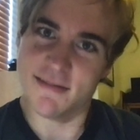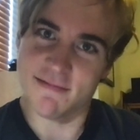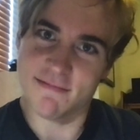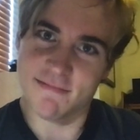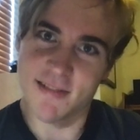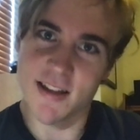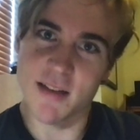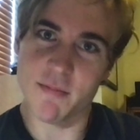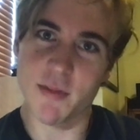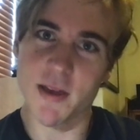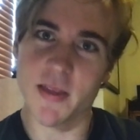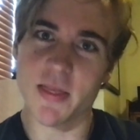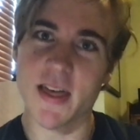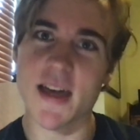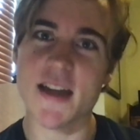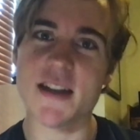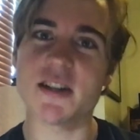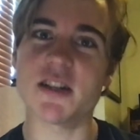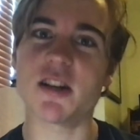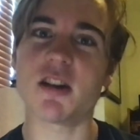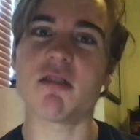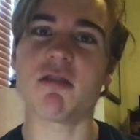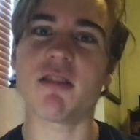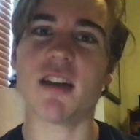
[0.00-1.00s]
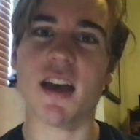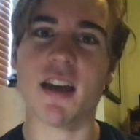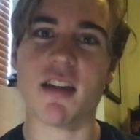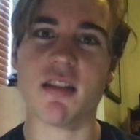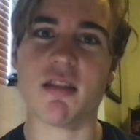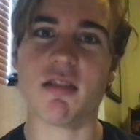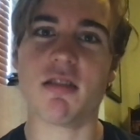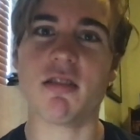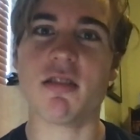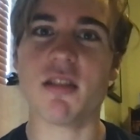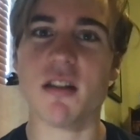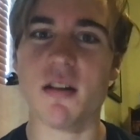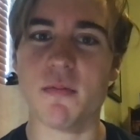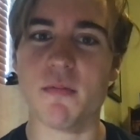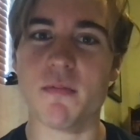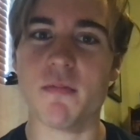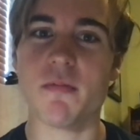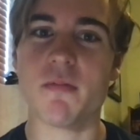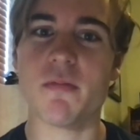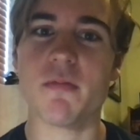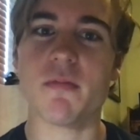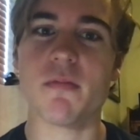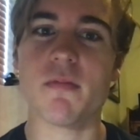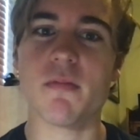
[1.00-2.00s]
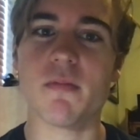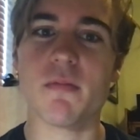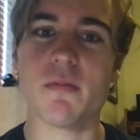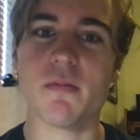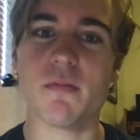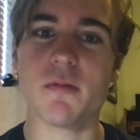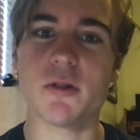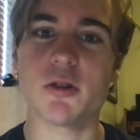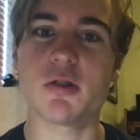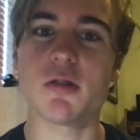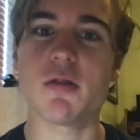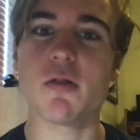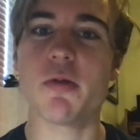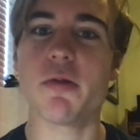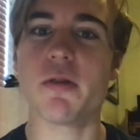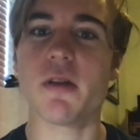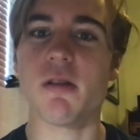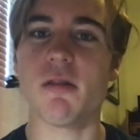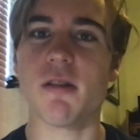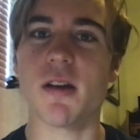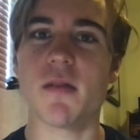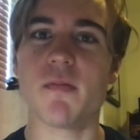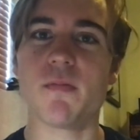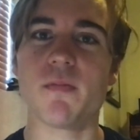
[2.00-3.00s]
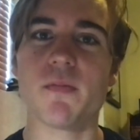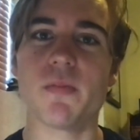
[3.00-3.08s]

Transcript: that joke has some truth to it.